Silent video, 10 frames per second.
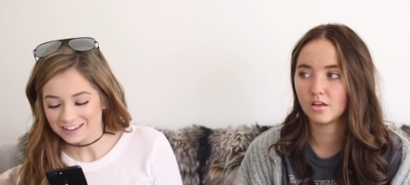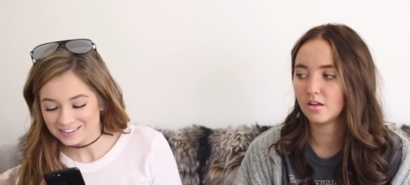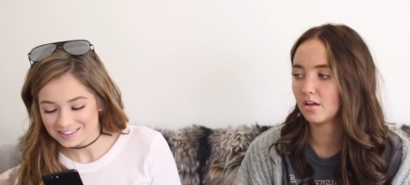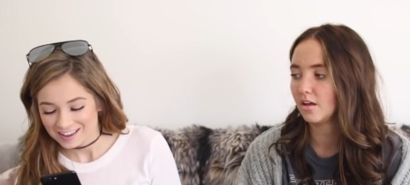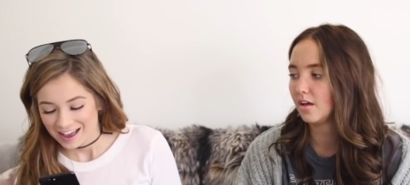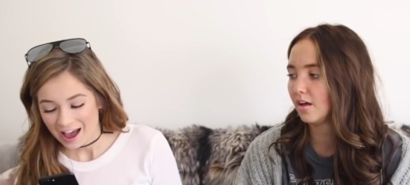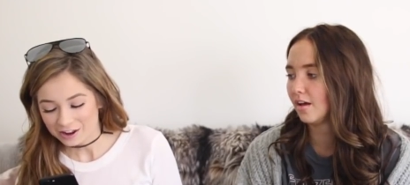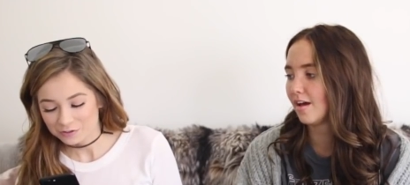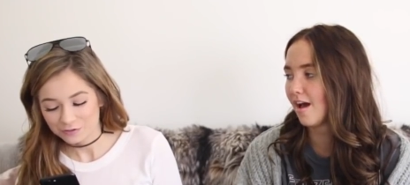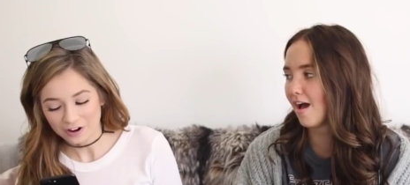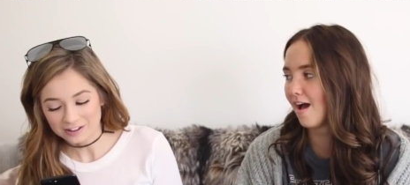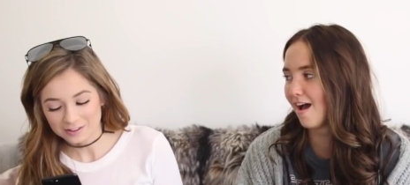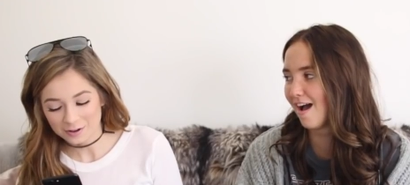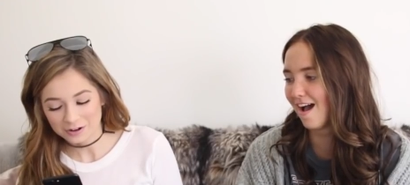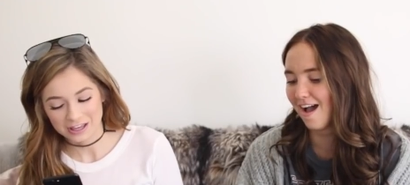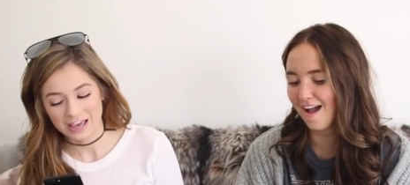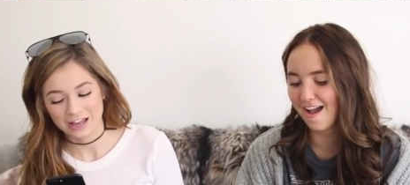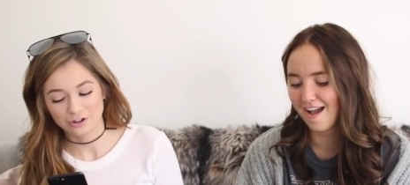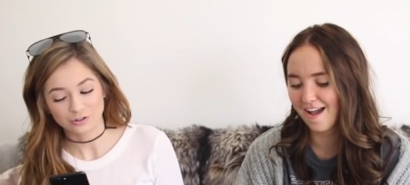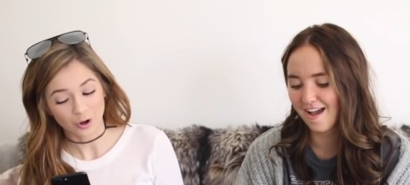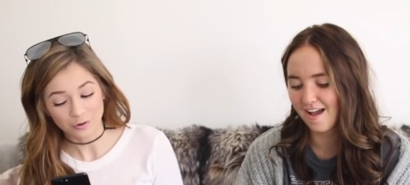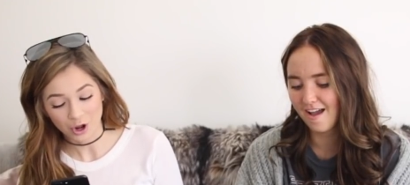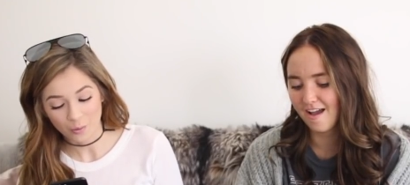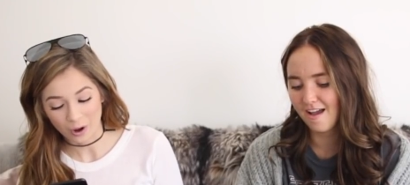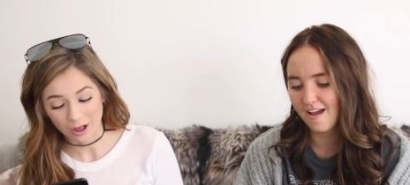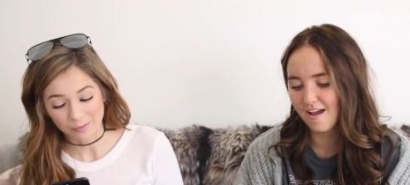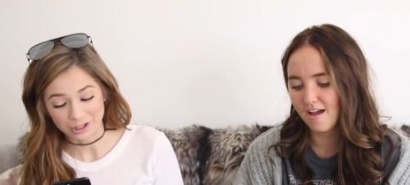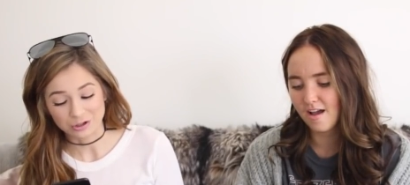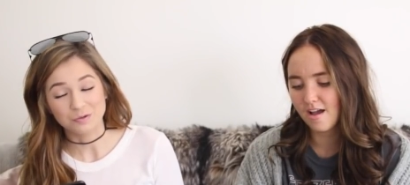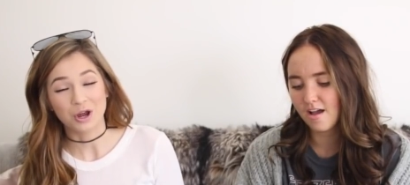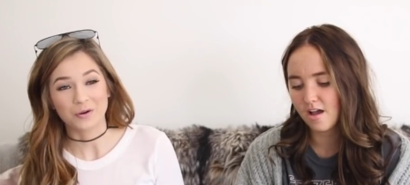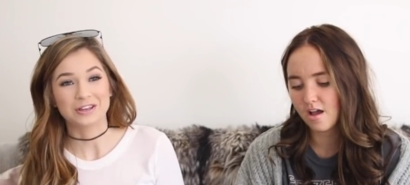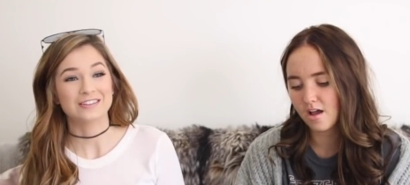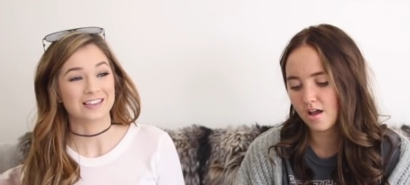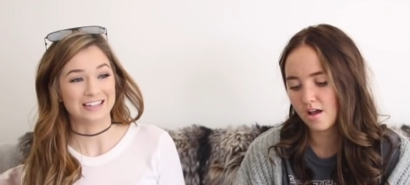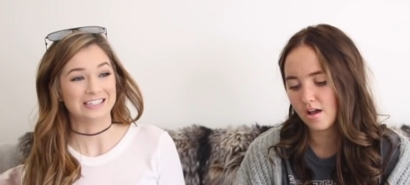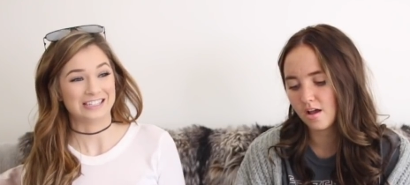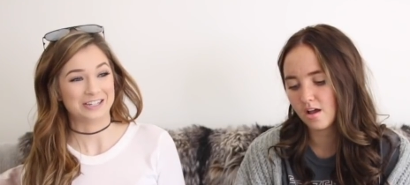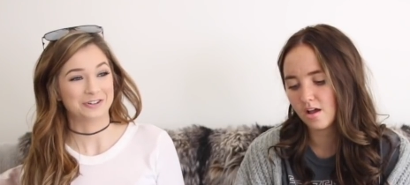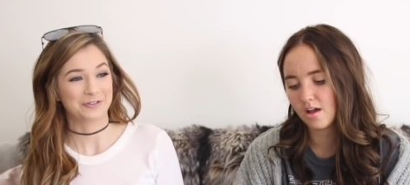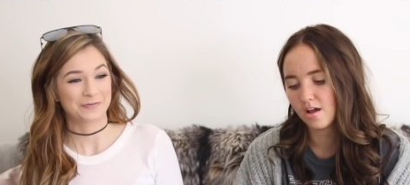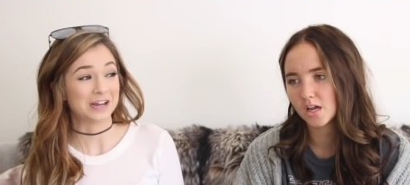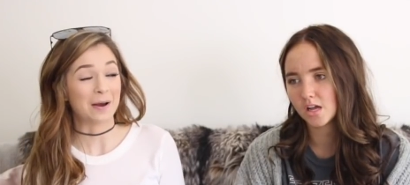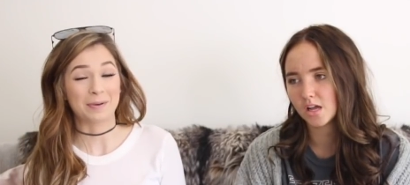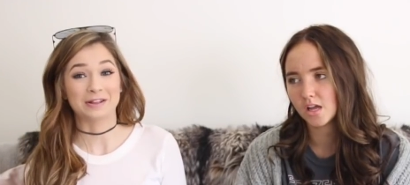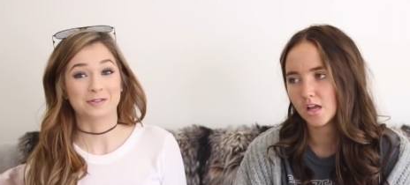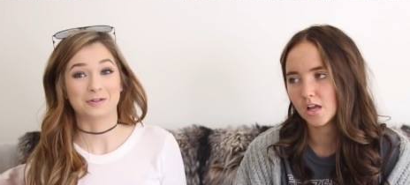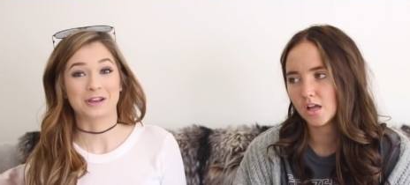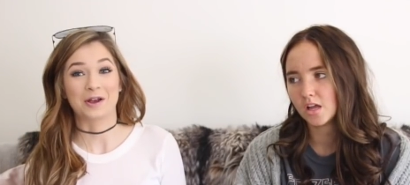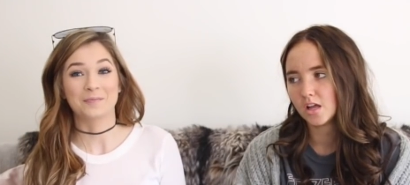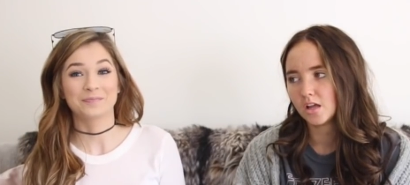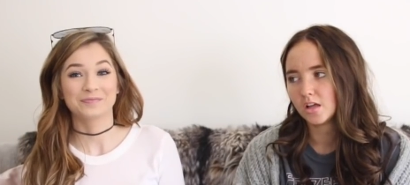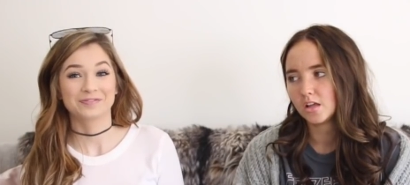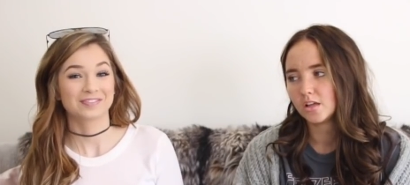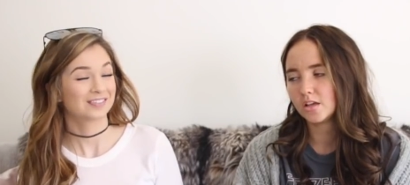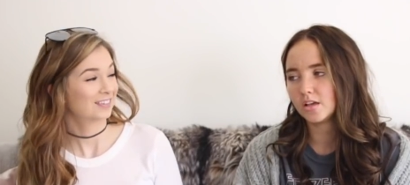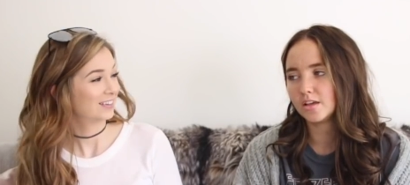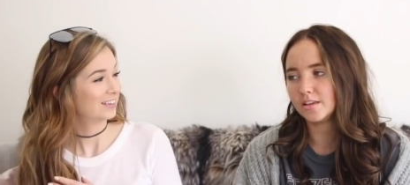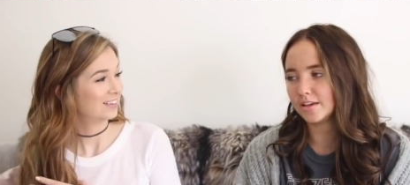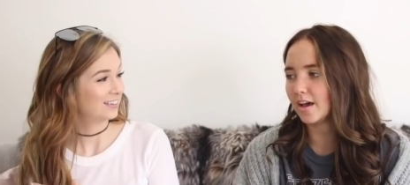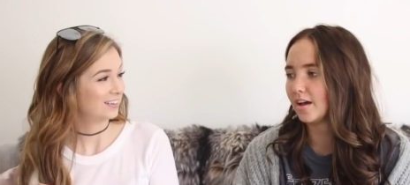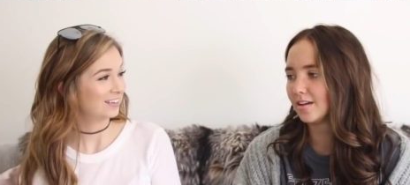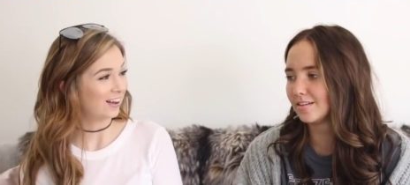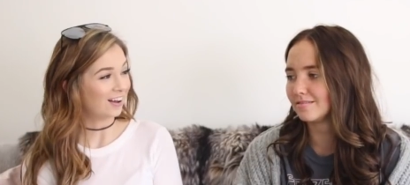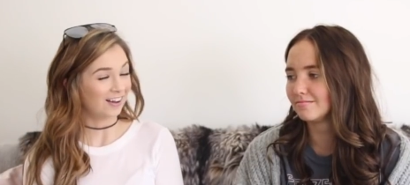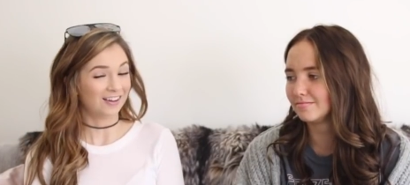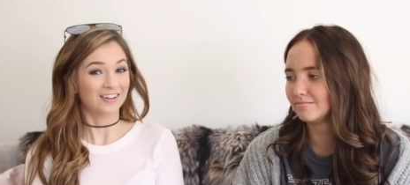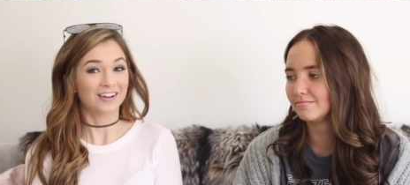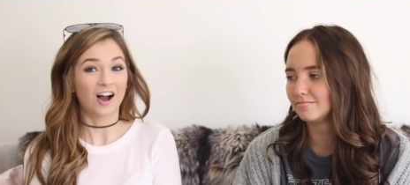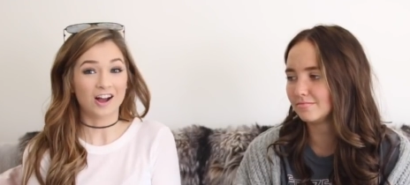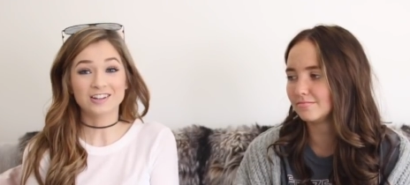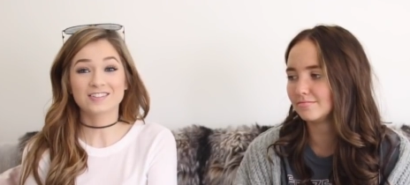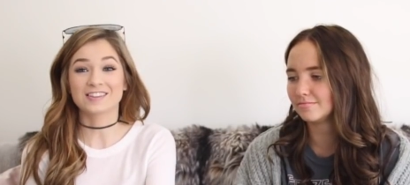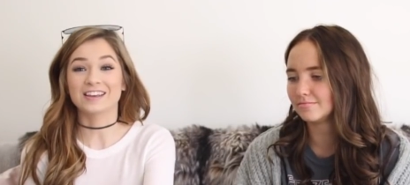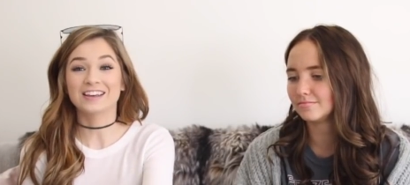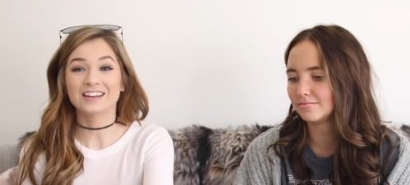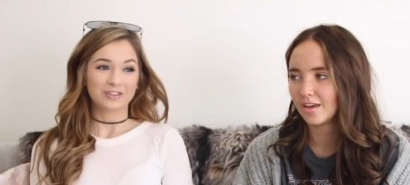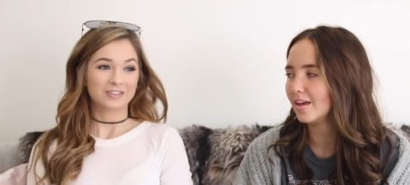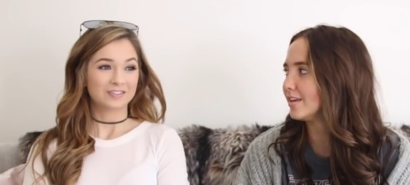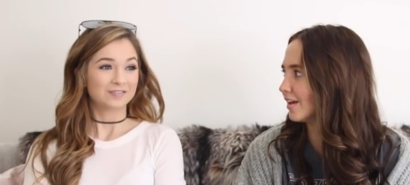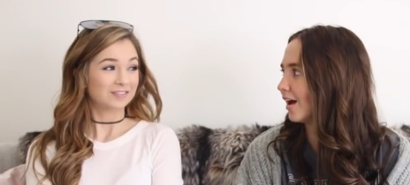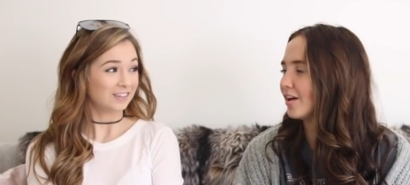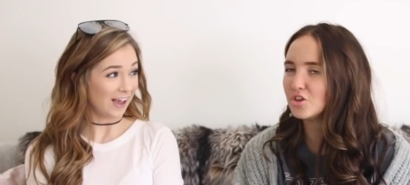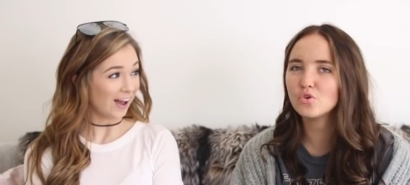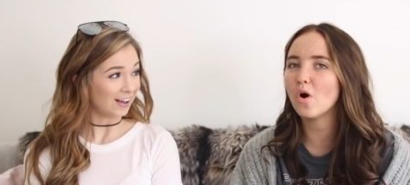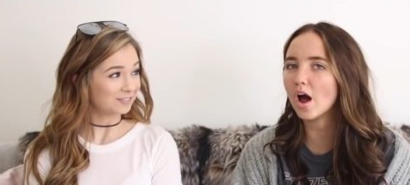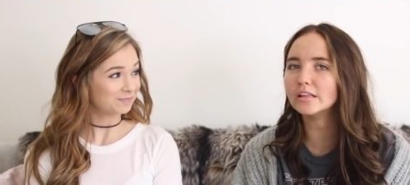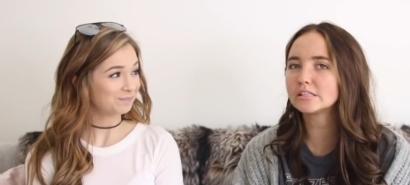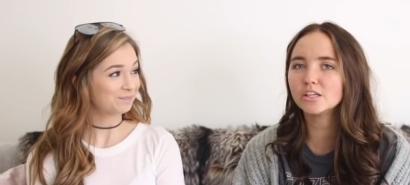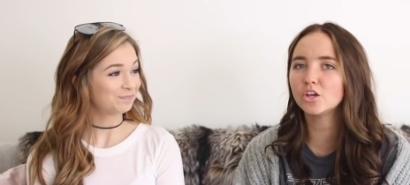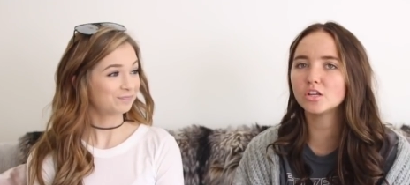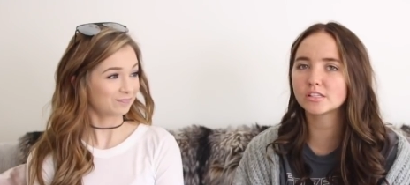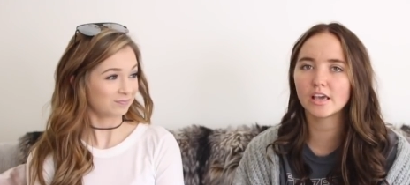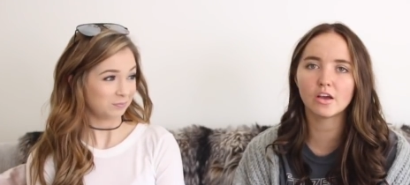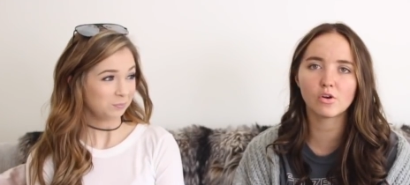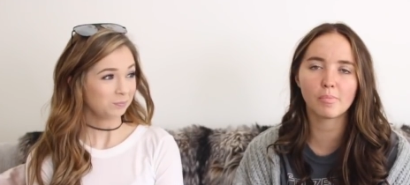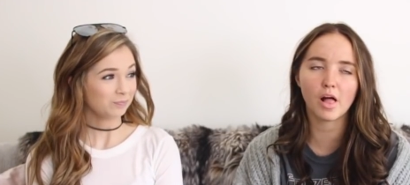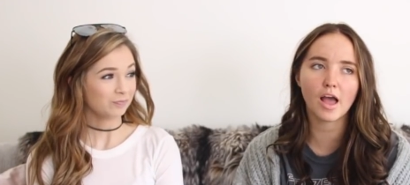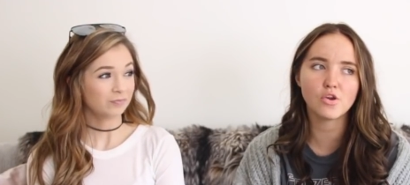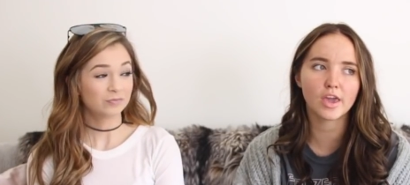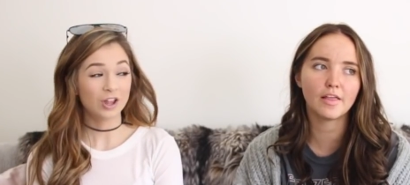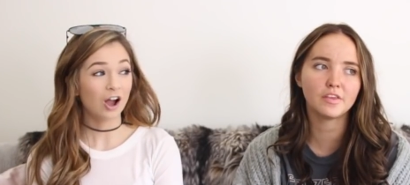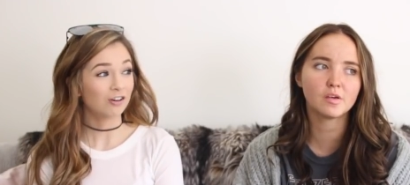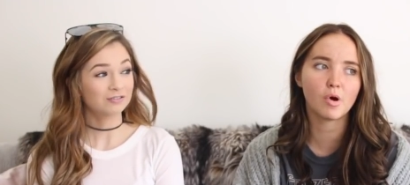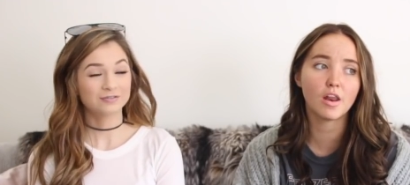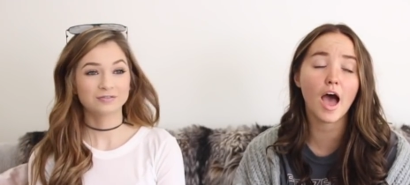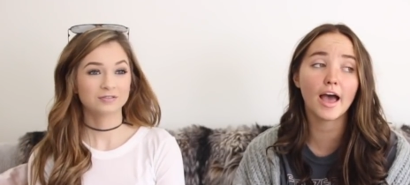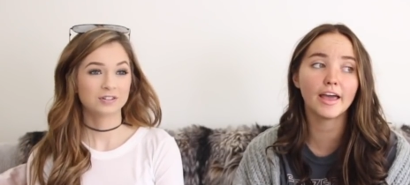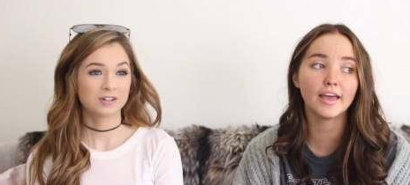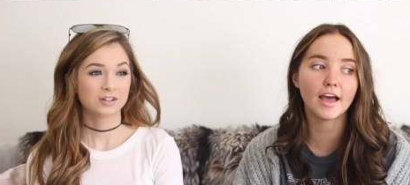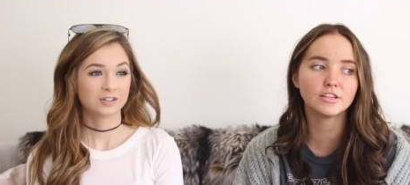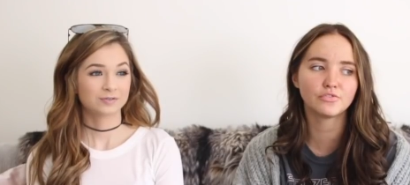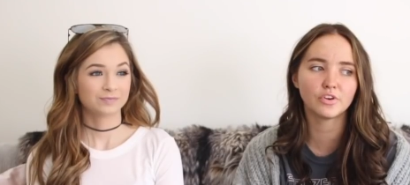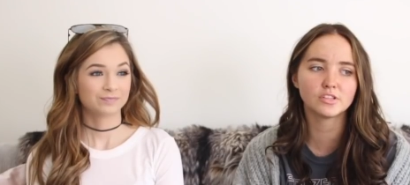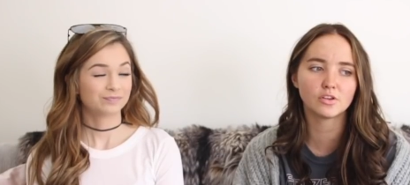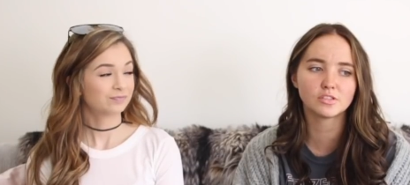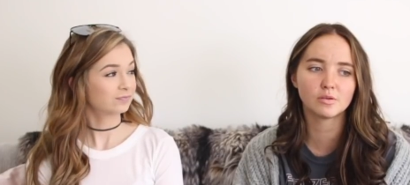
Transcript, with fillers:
Speaker 1: this. How do you friend zone a kid you don't know well but you know he's into you? Stop answering him.
Speaker 2: Yeah. Uh-huh.
Speaker 1: Honestly.
Speaker 2: Yeah. Yeah. You, honestly, you just can't reply. You can't no. them on. I had to friend zone